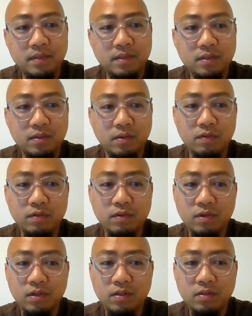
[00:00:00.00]
So
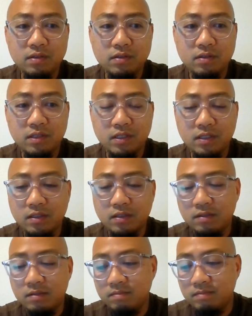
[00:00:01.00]
overall,
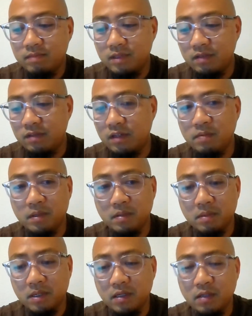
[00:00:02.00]
the
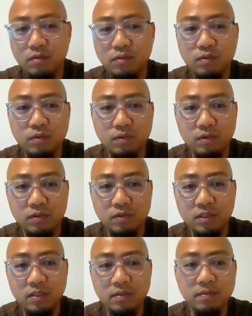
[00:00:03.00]
developing my
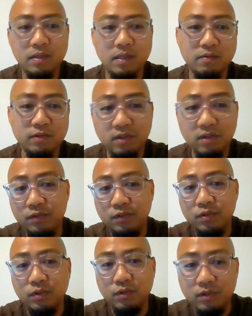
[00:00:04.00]
tutorials and like photography
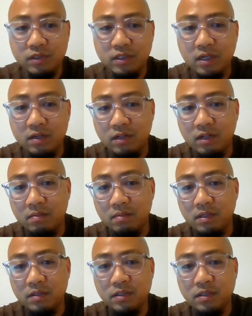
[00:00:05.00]
tutorial channel helped
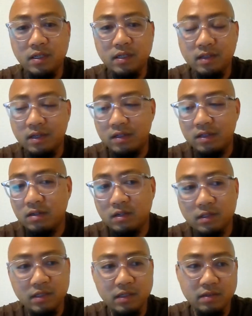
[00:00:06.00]
me understand that
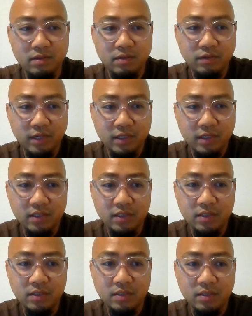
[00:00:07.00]
content creation
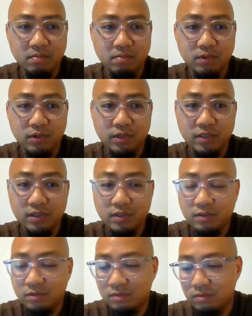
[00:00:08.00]
is more than
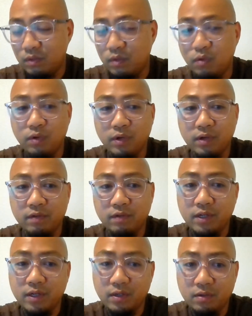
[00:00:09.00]
just recording a
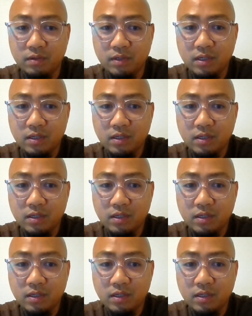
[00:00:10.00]
video.